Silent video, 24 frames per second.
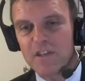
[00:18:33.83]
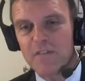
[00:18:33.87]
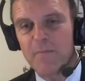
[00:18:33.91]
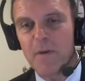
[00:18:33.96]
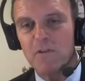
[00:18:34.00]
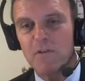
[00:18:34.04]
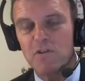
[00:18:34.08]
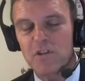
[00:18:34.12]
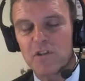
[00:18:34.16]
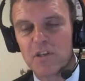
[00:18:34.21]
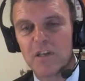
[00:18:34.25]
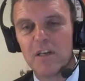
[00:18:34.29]
of
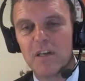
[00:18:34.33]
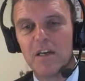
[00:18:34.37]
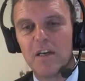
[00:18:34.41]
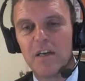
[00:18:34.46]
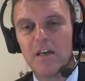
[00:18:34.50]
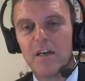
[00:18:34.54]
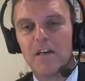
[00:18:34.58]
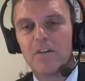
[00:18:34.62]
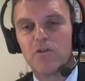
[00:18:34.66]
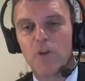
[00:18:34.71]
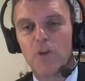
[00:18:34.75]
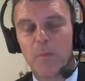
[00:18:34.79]
most
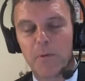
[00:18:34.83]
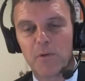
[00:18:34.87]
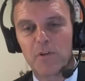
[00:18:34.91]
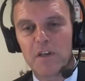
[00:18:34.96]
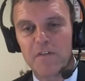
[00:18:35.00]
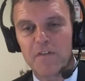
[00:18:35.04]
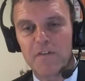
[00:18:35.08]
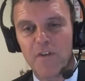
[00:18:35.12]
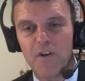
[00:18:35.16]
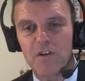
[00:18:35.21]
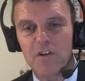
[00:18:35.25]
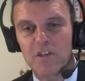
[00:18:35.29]
tropical
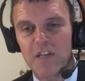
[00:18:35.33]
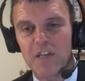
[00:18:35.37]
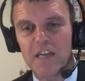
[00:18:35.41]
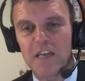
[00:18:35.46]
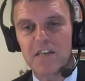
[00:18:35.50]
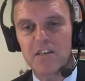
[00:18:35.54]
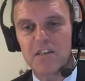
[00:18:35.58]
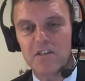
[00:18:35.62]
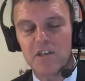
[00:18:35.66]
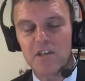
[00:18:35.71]
deforestation.